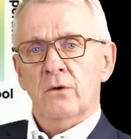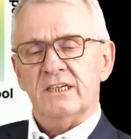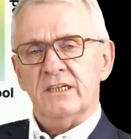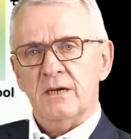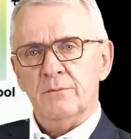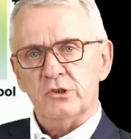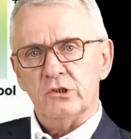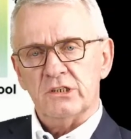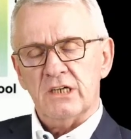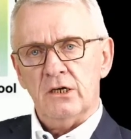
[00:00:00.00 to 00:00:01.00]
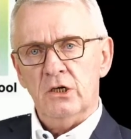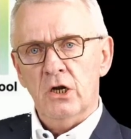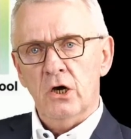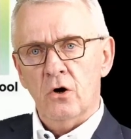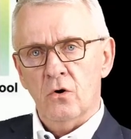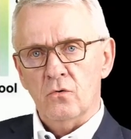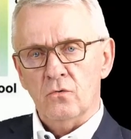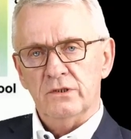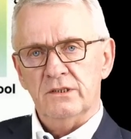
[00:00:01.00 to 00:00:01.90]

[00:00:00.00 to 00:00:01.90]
Where the temperatures are low,